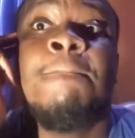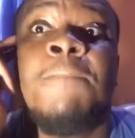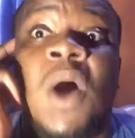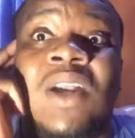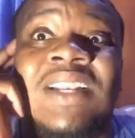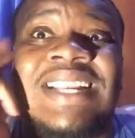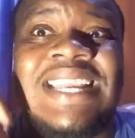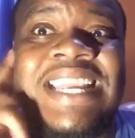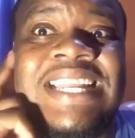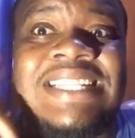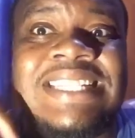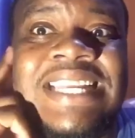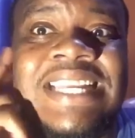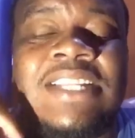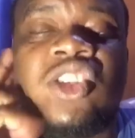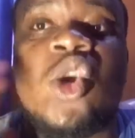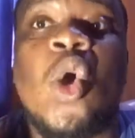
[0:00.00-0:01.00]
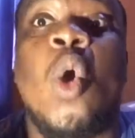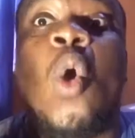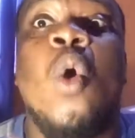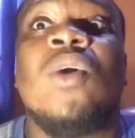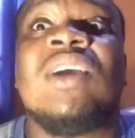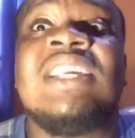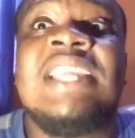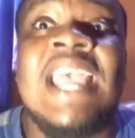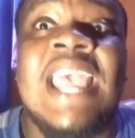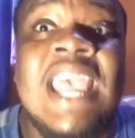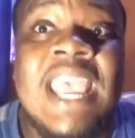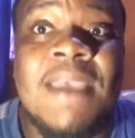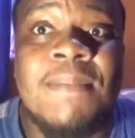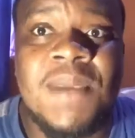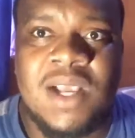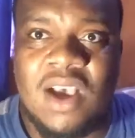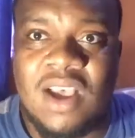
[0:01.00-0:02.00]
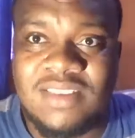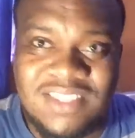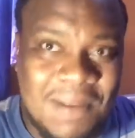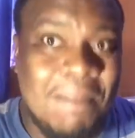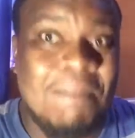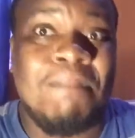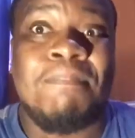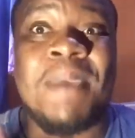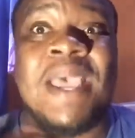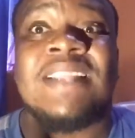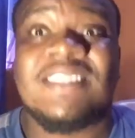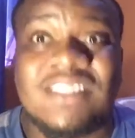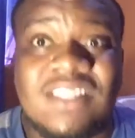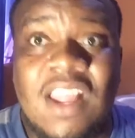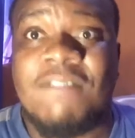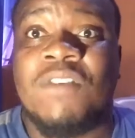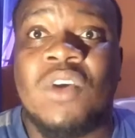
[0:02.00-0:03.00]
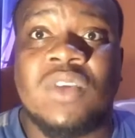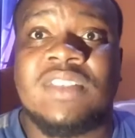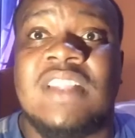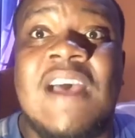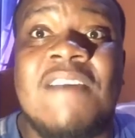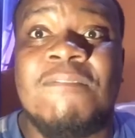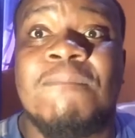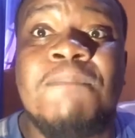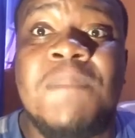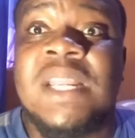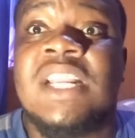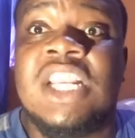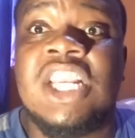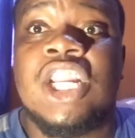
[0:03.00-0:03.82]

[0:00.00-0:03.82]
But it is okay, because the best of us have been